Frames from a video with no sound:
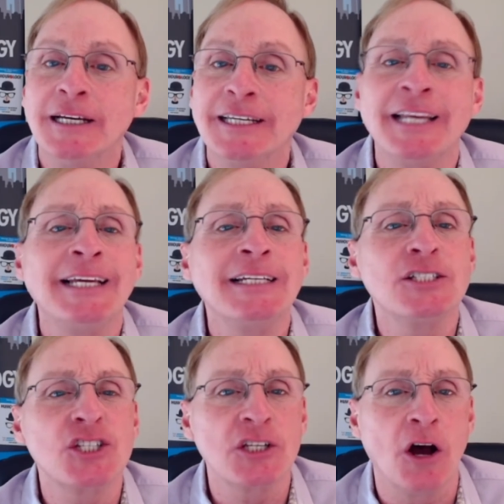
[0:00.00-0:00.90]
Getting his
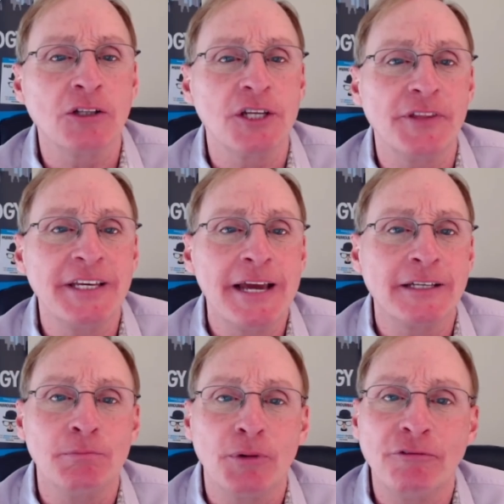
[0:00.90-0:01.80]
start at the
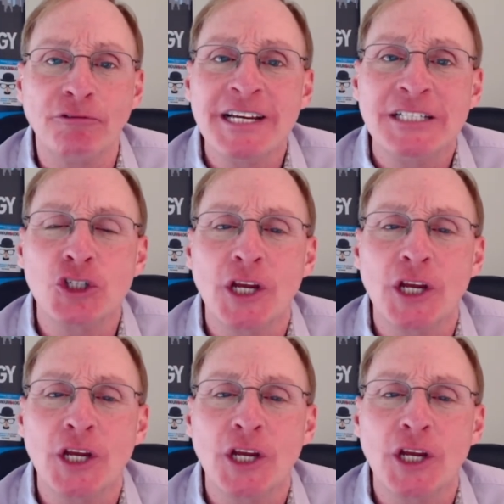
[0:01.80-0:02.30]
Edinburgh Fringe,